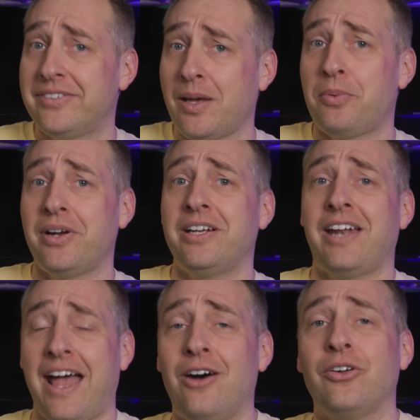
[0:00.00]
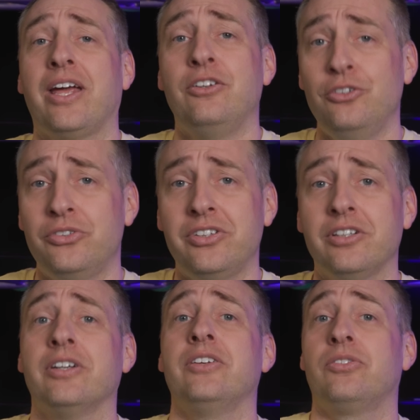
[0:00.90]
separated out a new
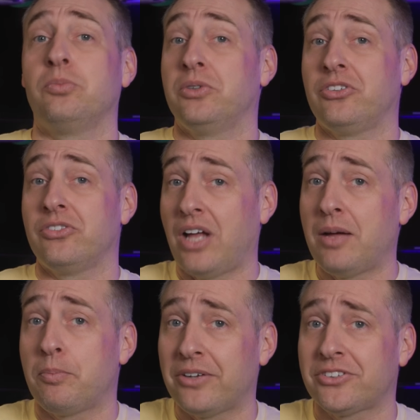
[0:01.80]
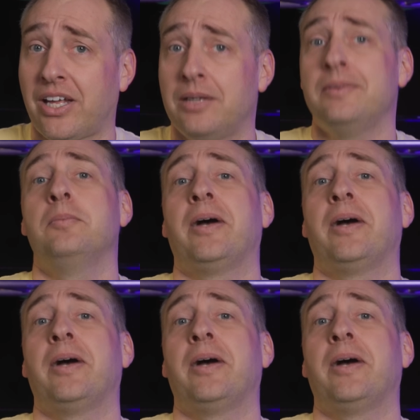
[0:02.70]
series, which is not Project Tiny Mini